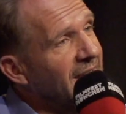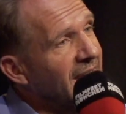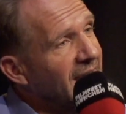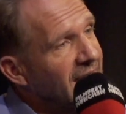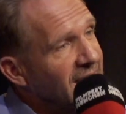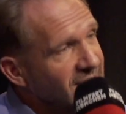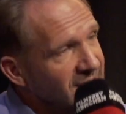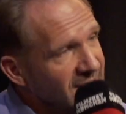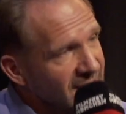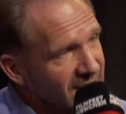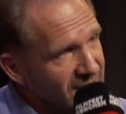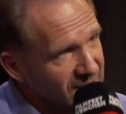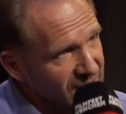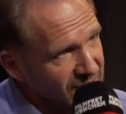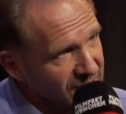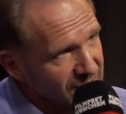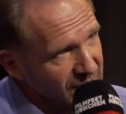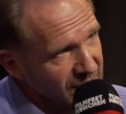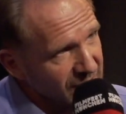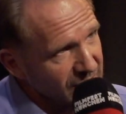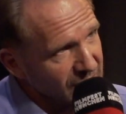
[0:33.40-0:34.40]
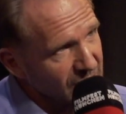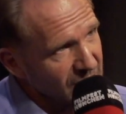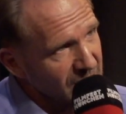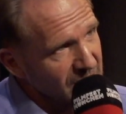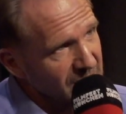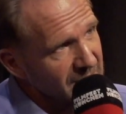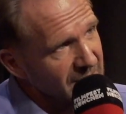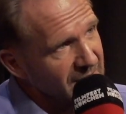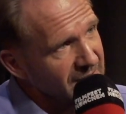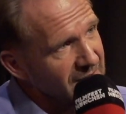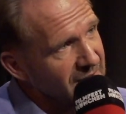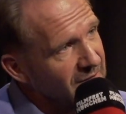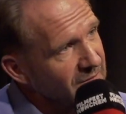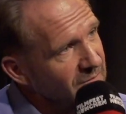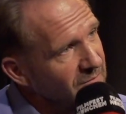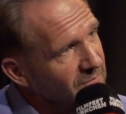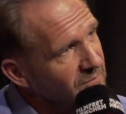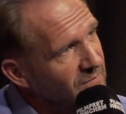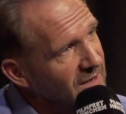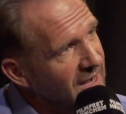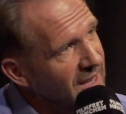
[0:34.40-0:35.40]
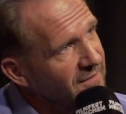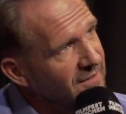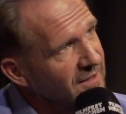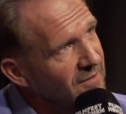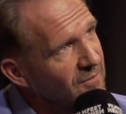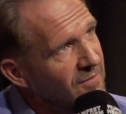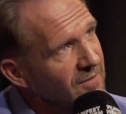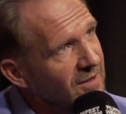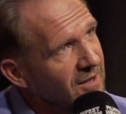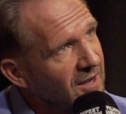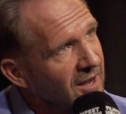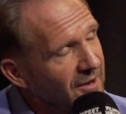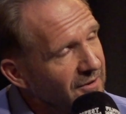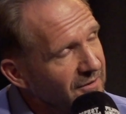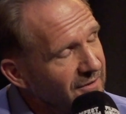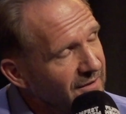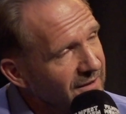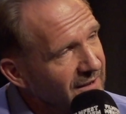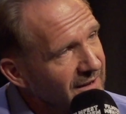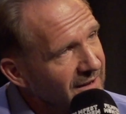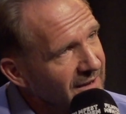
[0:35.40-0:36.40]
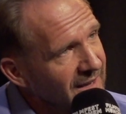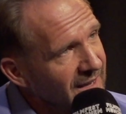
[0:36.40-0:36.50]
an SS uniform in a leather coat,